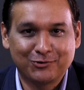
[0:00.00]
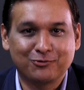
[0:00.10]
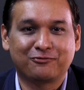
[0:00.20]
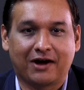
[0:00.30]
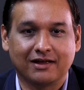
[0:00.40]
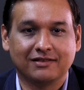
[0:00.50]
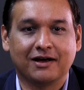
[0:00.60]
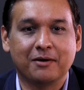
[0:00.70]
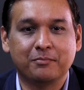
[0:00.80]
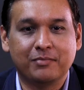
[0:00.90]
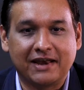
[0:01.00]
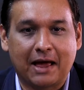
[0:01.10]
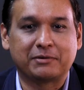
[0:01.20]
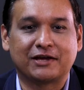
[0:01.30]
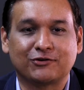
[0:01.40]
to file an
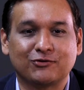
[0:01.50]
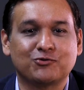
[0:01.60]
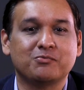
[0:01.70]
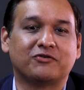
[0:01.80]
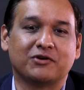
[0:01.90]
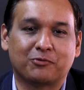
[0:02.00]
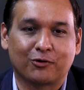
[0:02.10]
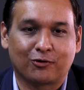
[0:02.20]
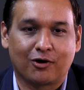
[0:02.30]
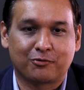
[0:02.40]
application through Madrid Protocol